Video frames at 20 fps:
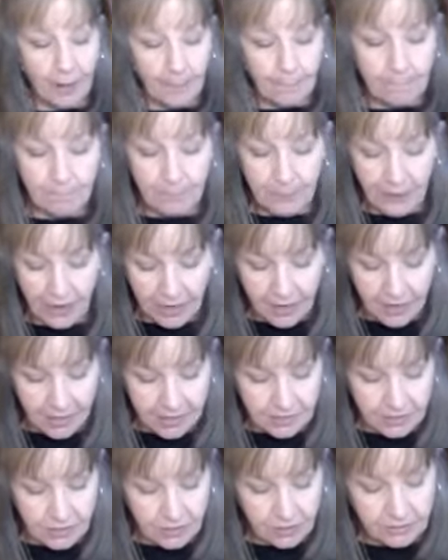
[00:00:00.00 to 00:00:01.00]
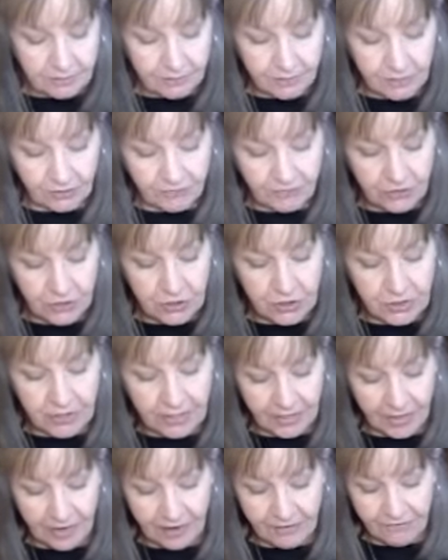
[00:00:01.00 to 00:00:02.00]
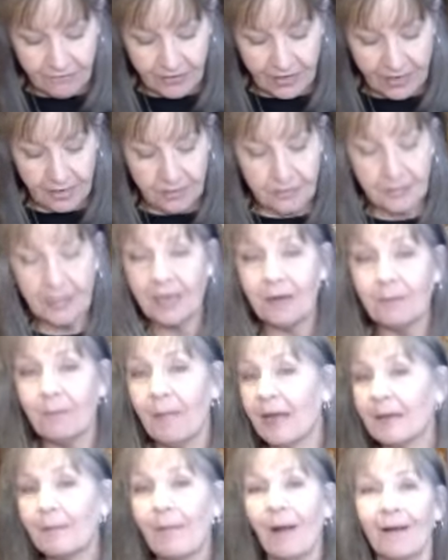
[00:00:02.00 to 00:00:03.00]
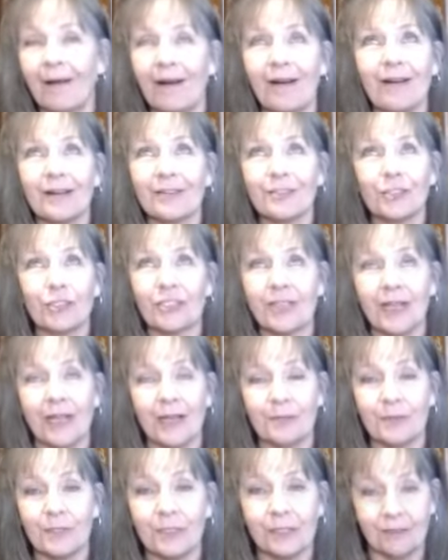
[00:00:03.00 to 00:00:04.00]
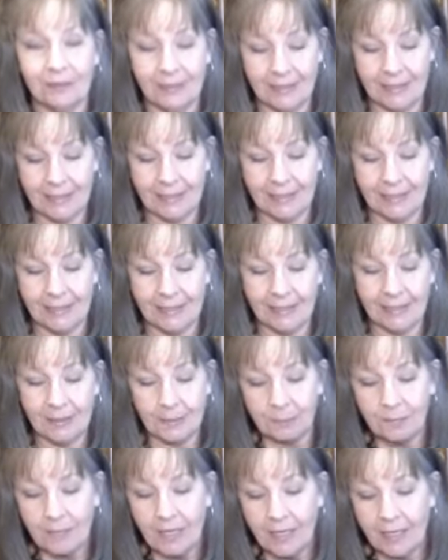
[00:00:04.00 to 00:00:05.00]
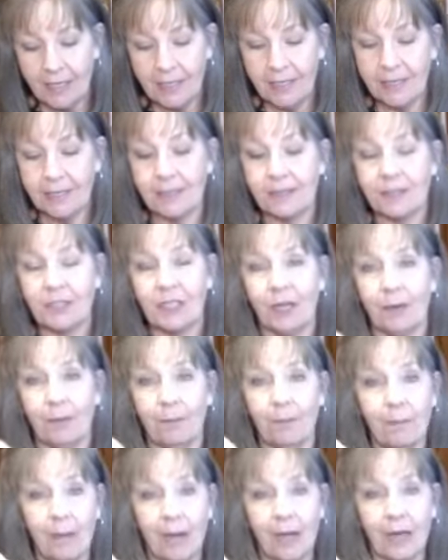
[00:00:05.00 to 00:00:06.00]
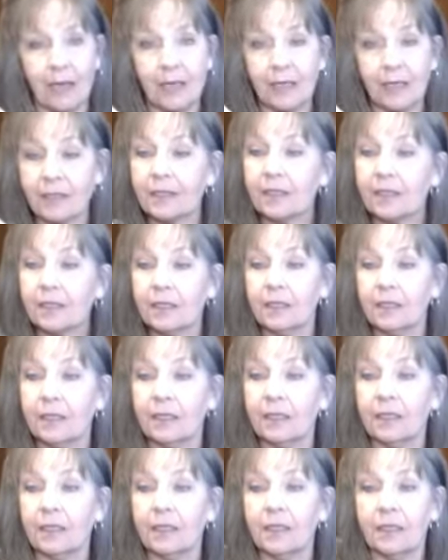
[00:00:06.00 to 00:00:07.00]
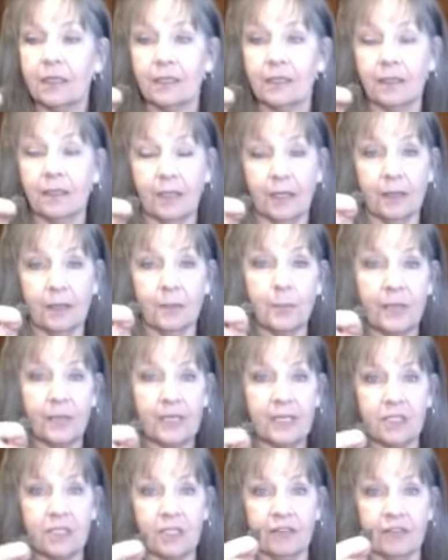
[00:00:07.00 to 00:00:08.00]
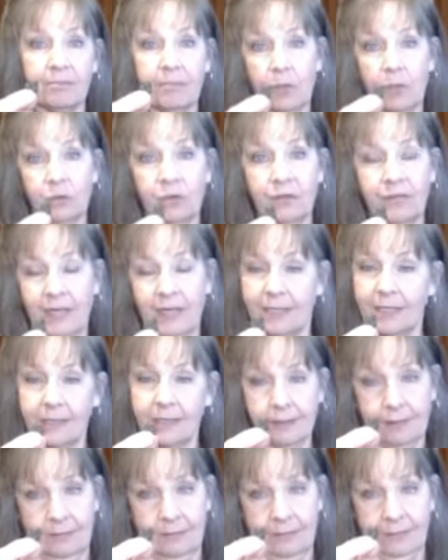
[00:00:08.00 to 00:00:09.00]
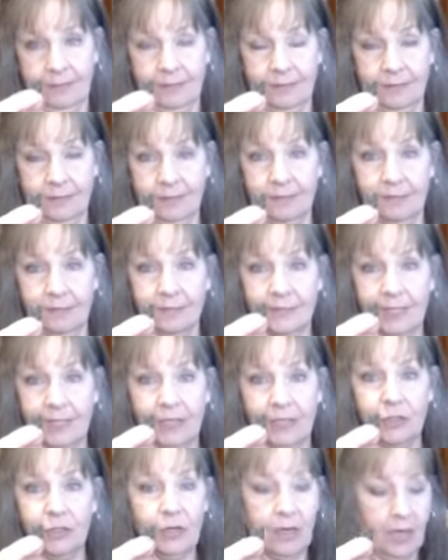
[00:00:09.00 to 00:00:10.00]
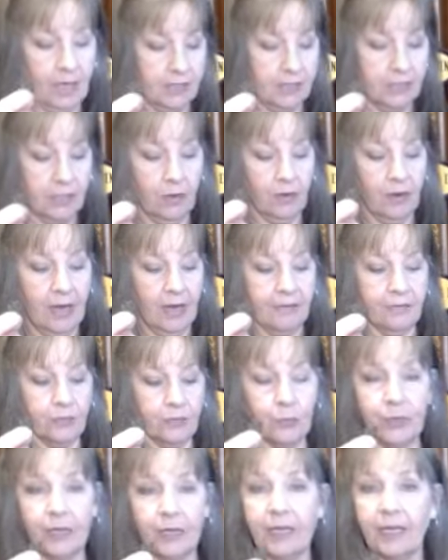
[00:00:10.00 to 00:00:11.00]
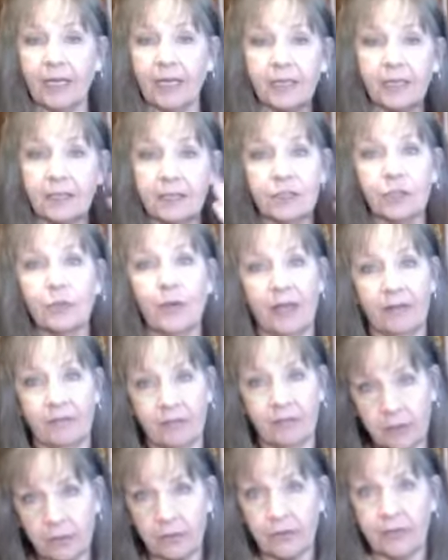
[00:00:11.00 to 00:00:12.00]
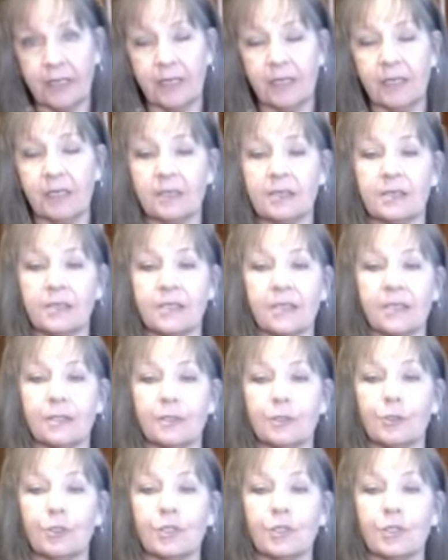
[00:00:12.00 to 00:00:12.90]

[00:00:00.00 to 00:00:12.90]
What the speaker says: But the first thing I found, and it made my heart just absolutely sing, is my piece of moldavite. And you guys know I have a ring, and I do have earrings and